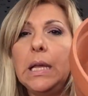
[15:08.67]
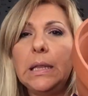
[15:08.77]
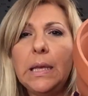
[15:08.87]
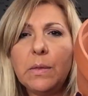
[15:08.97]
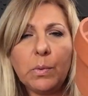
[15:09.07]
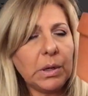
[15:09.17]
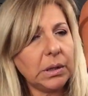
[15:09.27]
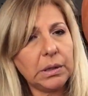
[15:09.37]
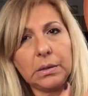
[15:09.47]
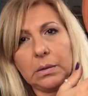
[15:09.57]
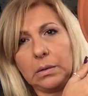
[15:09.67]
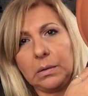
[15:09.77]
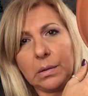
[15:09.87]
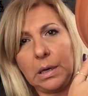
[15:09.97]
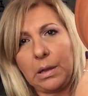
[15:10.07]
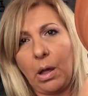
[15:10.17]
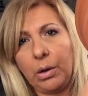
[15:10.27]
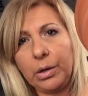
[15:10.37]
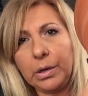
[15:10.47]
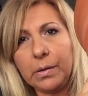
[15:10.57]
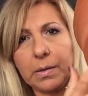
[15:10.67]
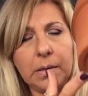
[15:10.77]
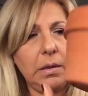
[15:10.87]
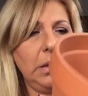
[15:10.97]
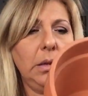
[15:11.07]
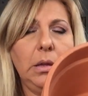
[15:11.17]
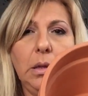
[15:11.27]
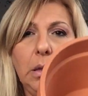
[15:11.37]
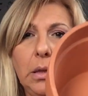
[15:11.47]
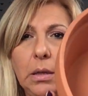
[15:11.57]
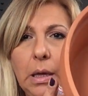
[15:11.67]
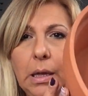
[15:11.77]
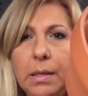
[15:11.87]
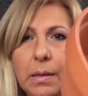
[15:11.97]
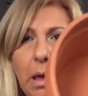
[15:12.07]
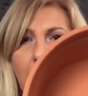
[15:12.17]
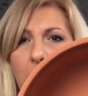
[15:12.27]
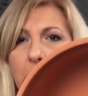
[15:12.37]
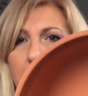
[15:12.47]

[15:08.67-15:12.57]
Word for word: these were $3, and it's got